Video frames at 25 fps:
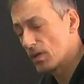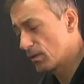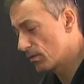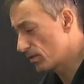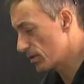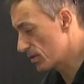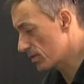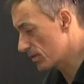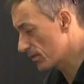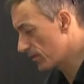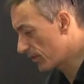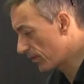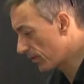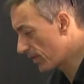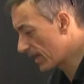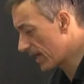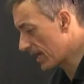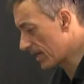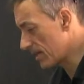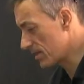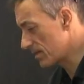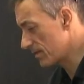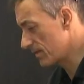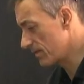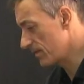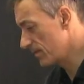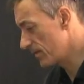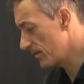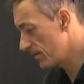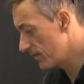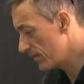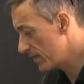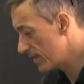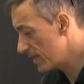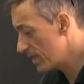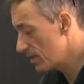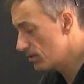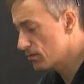rollers, flats,
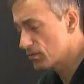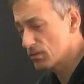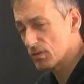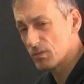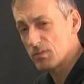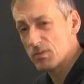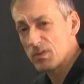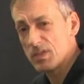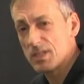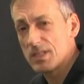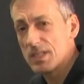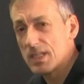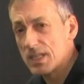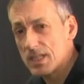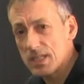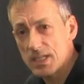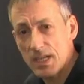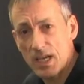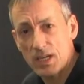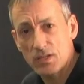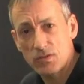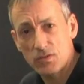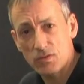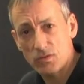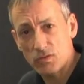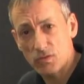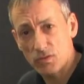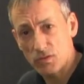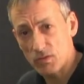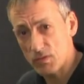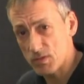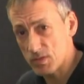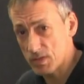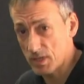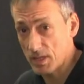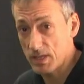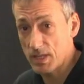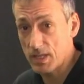V grooves, D section
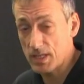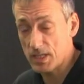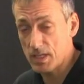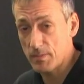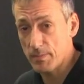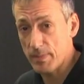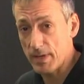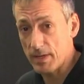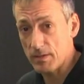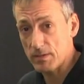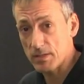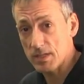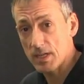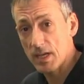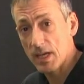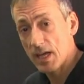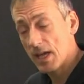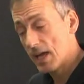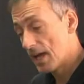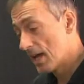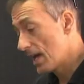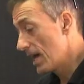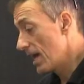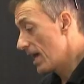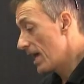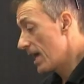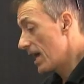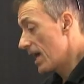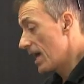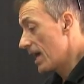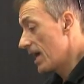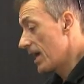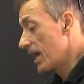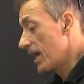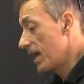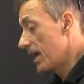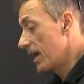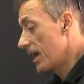grooves to think about.
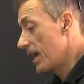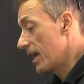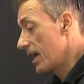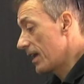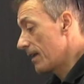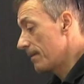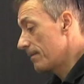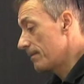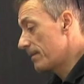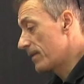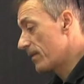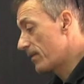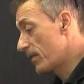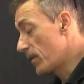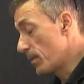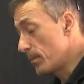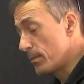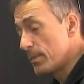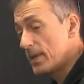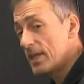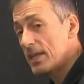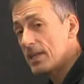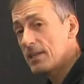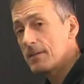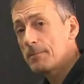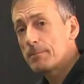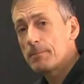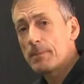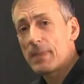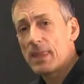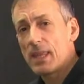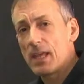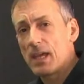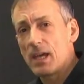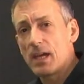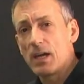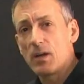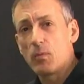For me,
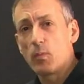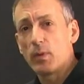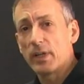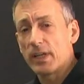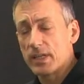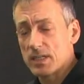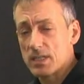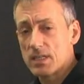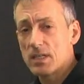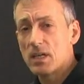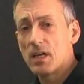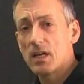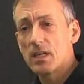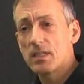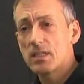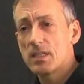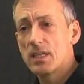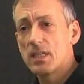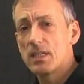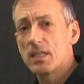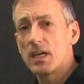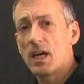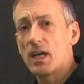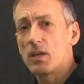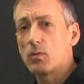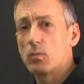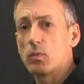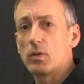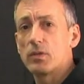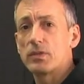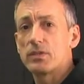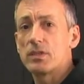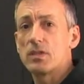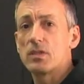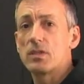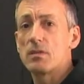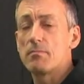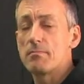when I started, I
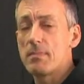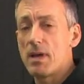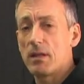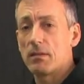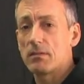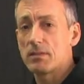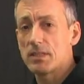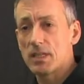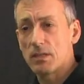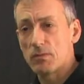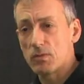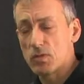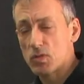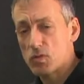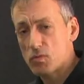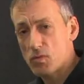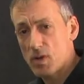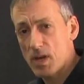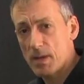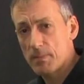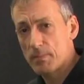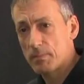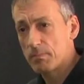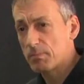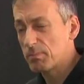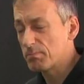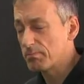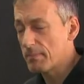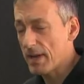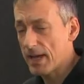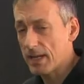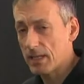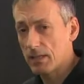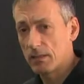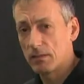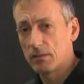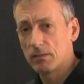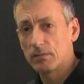wanted to melt down scrap
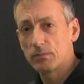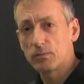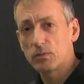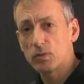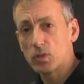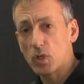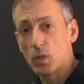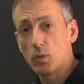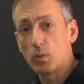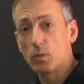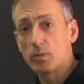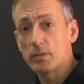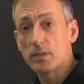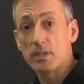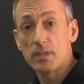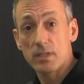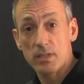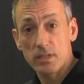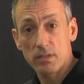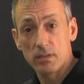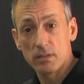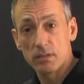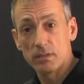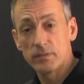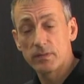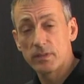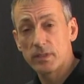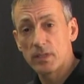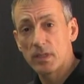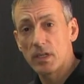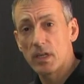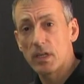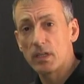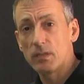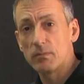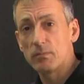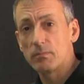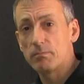metal, gold,
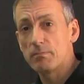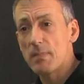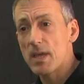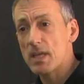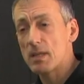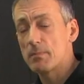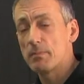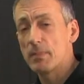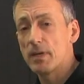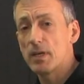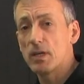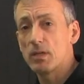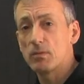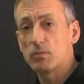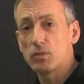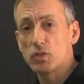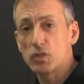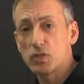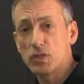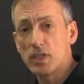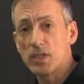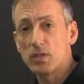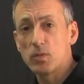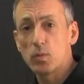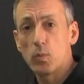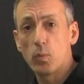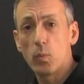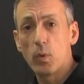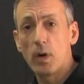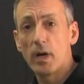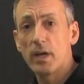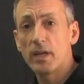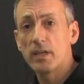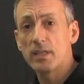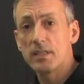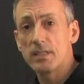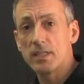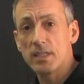silver, and make my own sheet,
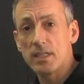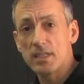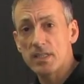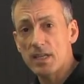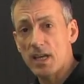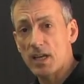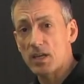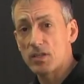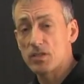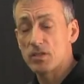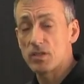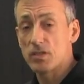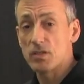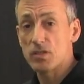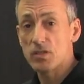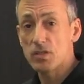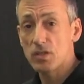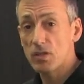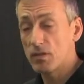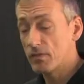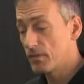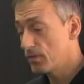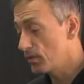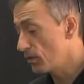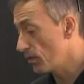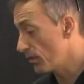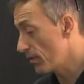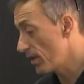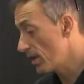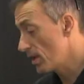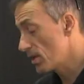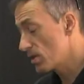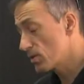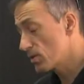wire, D-section, and so forth.